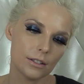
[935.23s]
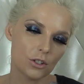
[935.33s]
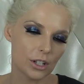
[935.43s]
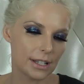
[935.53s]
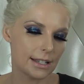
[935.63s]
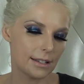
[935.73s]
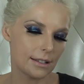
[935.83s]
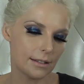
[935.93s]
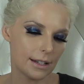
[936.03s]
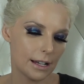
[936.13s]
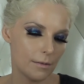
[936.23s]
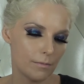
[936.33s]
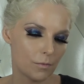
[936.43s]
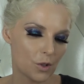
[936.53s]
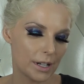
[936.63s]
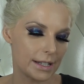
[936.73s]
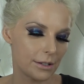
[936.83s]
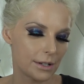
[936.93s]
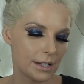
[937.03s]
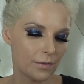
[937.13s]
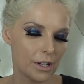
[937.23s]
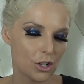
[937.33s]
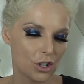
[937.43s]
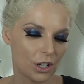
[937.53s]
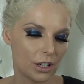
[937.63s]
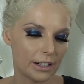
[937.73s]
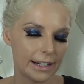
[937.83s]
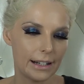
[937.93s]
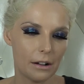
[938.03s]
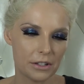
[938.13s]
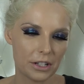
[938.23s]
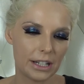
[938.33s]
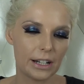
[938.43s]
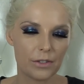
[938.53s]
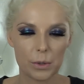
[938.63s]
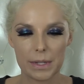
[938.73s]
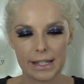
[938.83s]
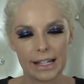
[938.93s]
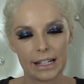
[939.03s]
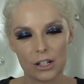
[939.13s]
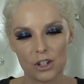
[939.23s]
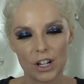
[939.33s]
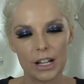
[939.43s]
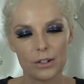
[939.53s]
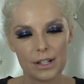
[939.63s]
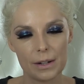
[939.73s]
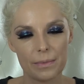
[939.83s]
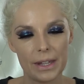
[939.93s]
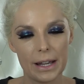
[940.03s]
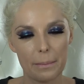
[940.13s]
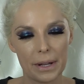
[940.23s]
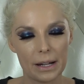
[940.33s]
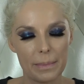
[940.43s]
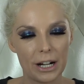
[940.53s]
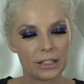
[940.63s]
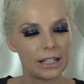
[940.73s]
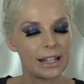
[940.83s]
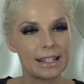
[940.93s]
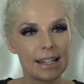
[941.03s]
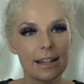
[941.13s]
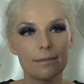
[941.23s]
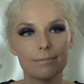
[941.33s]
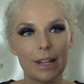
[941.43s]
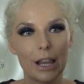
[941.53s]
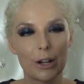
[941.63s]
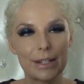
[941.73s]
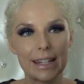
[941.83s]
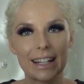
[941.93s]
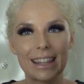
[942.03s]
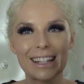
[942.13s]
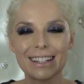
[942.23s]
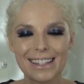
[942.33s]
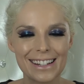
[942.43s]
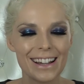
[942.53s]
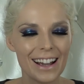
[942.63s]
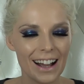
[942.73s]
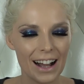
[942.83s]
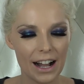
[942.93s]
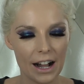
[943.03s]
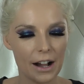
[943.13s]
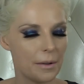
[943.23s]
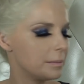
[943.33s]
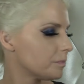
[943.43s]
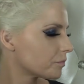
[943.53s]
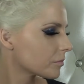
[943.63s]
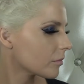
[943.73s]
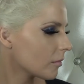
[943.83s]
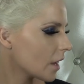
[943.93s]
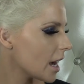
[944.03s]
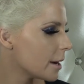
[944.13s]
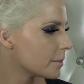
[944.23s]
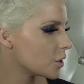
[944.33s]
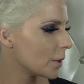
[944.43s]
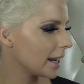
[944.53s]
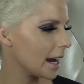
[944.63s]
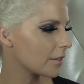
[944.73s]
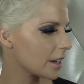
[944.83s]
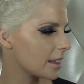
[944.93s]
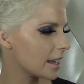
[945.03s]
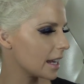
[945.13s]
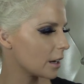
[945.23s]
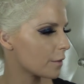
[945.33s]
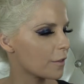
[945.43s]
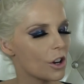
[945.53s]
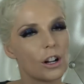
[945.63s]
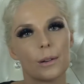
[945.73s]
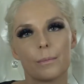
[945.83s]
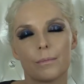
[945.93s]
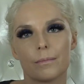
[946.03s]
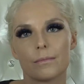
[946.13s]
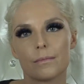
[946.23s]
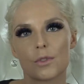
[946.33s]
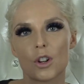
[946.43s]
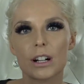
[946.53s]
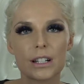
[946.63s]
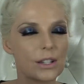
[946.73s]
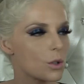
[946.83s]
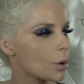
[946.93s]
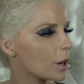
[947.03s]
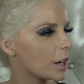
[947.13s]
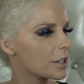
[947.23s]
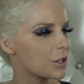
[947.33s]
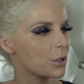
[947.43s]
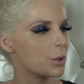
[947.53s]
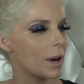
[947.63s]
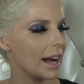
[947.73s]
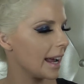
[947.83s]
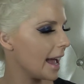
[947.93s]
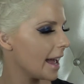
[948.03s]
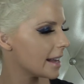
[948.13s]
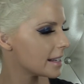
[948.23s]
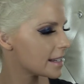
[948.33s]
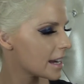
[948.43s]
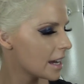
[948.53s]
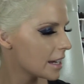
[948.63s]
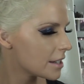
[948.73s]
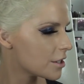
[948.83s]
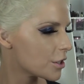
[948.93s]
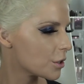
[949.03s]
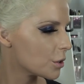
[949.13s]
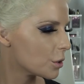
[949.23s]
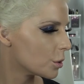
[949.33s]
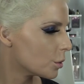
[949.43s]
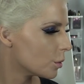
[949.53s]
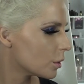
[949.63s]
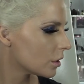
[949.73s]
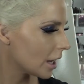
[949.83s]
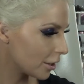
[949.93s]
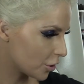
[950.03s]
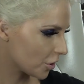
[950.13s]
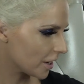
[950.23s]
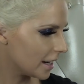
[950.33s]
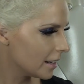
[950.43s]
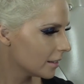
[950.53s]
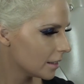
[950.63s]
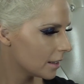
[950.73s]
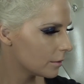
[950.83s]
Just, yep, translucent finisher. All right, I was looking if there was like a shade or something, but apparently that's it. It looks like this. I'm doing everything from drugstore to high-end to luxury.